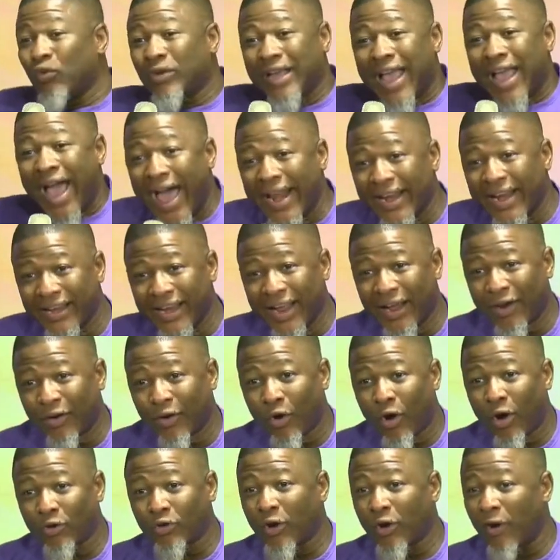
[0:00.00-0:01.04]
carry the
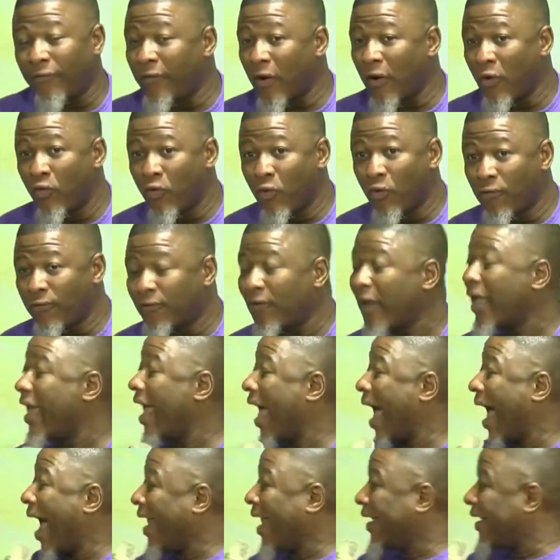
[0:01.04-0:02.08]
cloth of a wolf
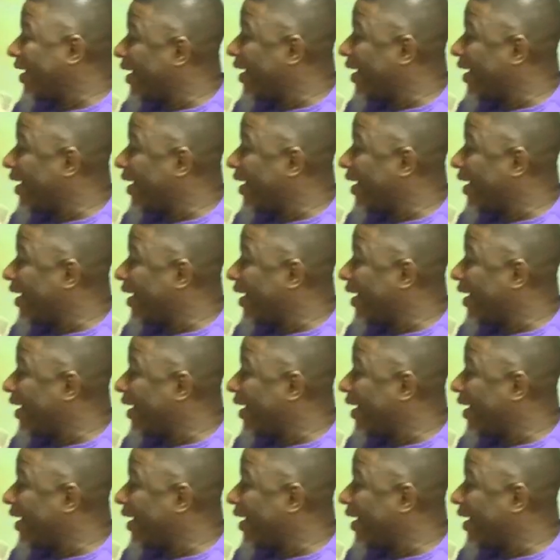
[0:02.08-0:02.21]
and